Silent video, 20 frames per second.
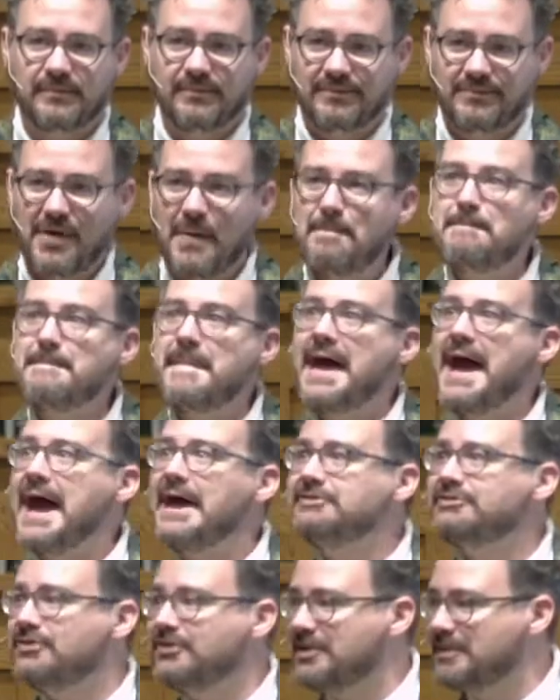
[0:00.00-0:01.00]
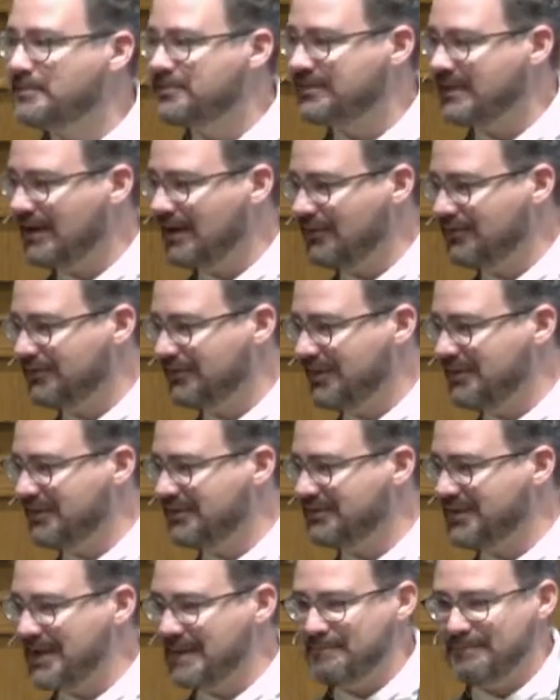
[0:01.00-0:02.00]
them, imagine themselves in the
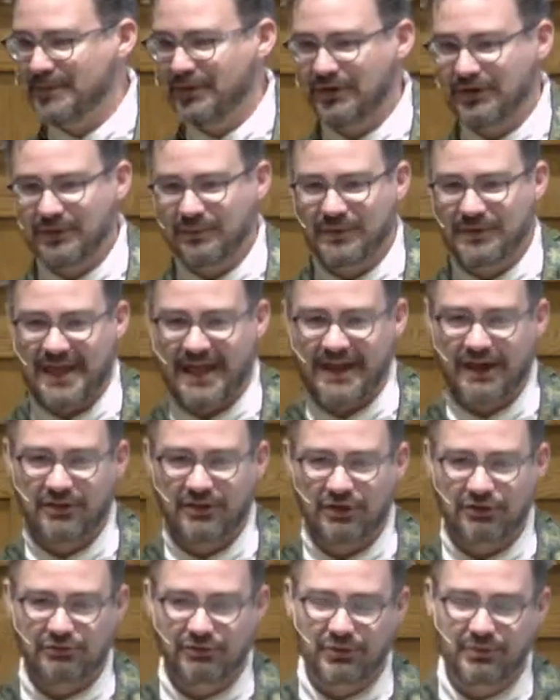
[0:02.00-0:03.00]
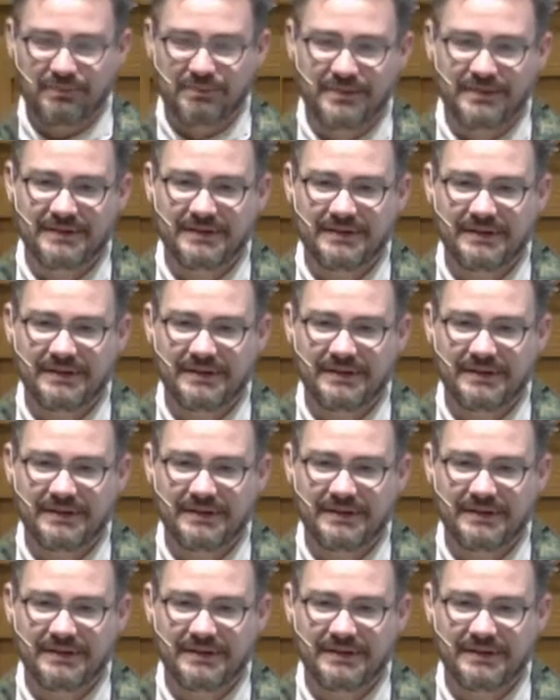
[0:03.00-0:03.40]
same building with that other group.